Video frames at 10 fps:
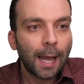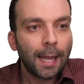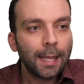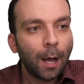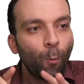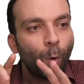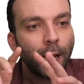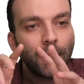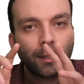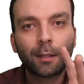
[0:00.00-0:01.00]
And now
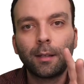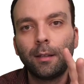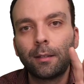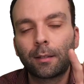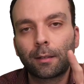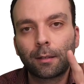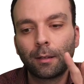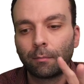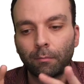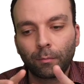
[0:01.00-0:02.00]
what is
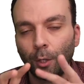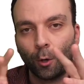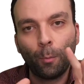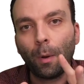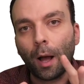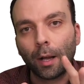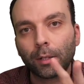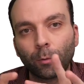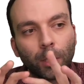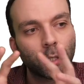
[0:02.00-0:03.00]
this,
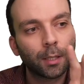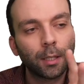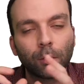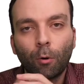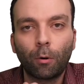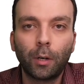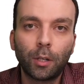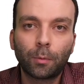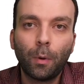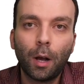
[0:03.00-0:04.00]
box? What is this
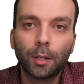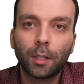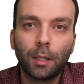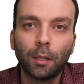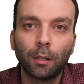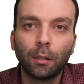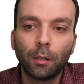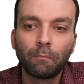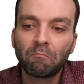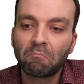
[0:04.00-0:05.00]
orange box
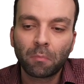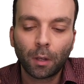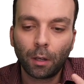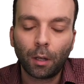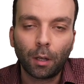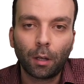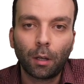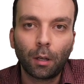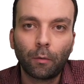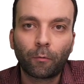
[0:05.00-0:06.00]
here
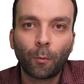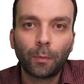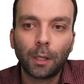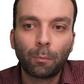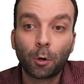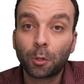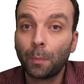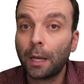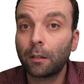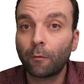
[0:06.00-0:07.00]
from the
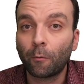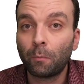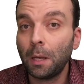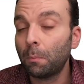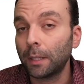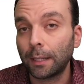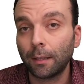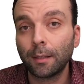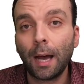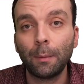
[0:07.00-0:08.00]
perspective of people at
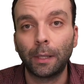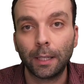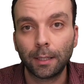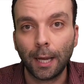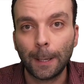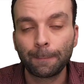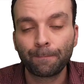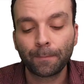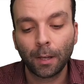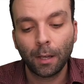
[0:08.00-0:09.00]
the time, let's say?
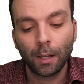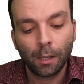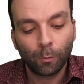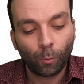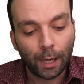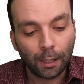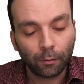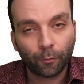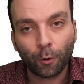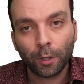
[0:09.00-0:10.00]

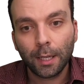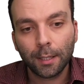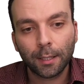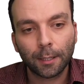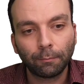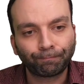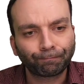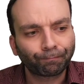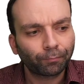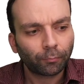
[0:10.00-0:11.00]
Well, for this,
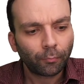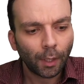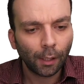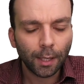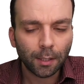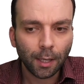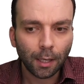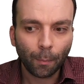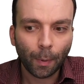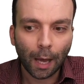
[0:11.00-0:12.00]
let's
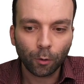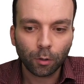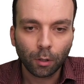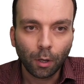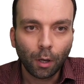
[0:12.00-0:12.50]
think about